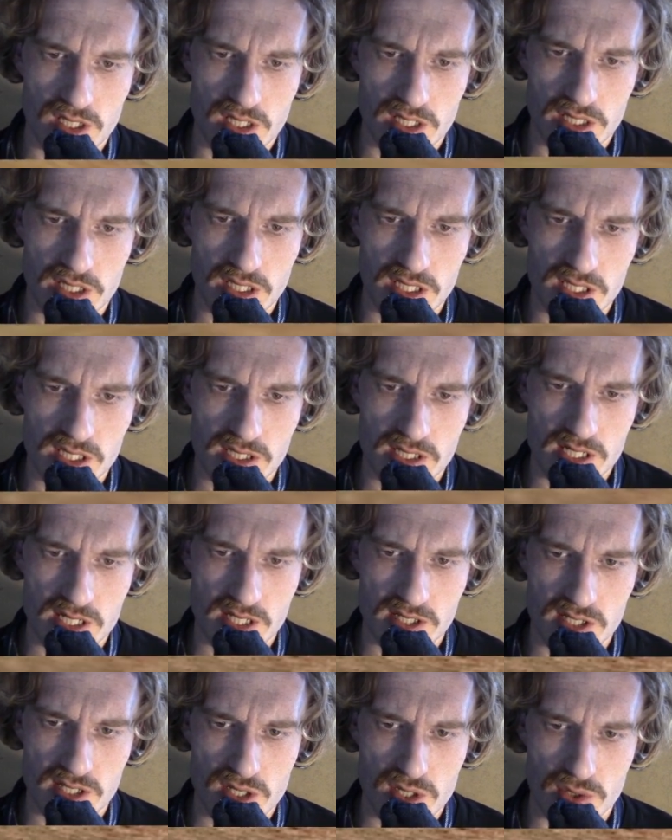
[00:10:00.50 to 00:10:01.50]
here
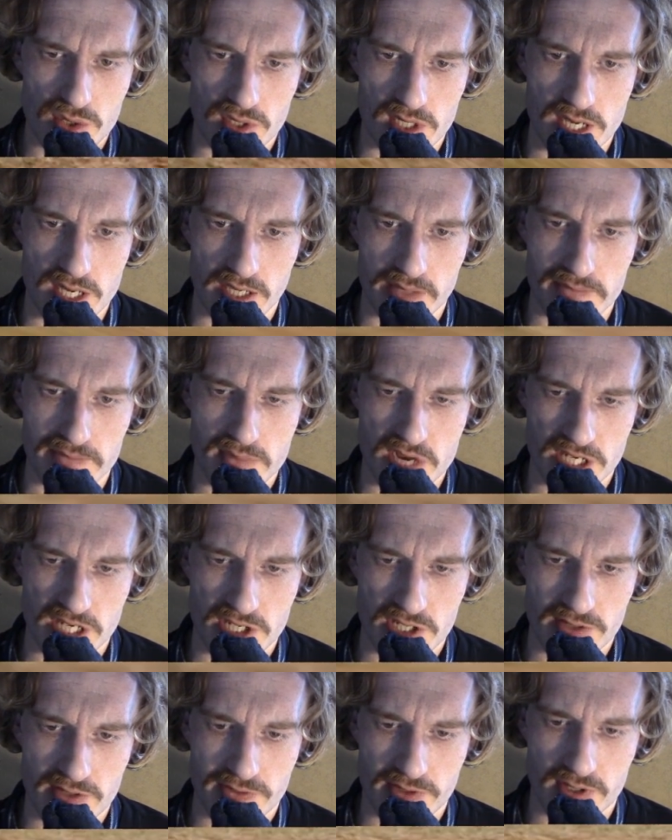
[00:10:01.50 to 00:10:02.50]
doesn't look like
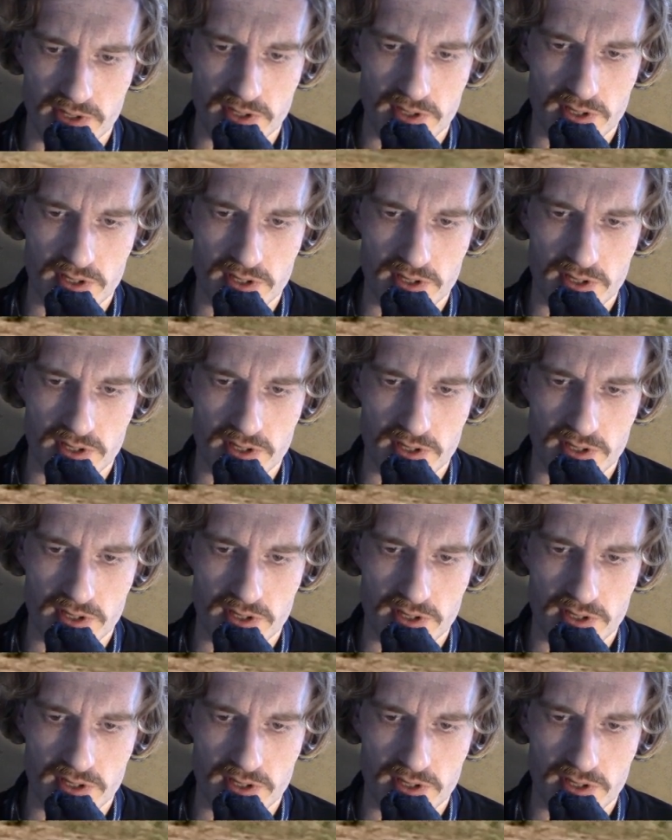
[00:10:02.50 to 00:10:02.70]
much of a